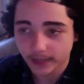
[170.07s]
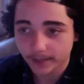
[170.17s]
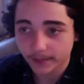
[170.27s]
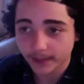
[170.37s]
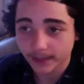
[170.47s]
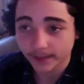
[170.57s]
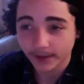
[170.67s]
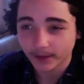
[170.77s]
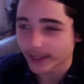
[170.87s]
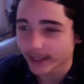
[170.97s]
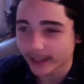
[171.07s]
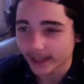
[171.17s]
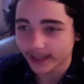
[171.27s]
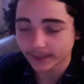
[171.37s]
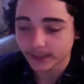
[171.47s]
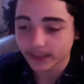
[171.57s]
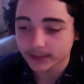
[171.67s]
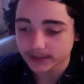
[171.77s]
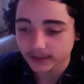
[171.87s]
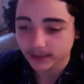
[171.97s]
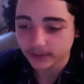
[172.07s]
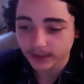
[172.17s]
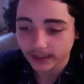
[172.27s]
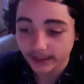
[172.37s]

I made about like 80 bucks doing it,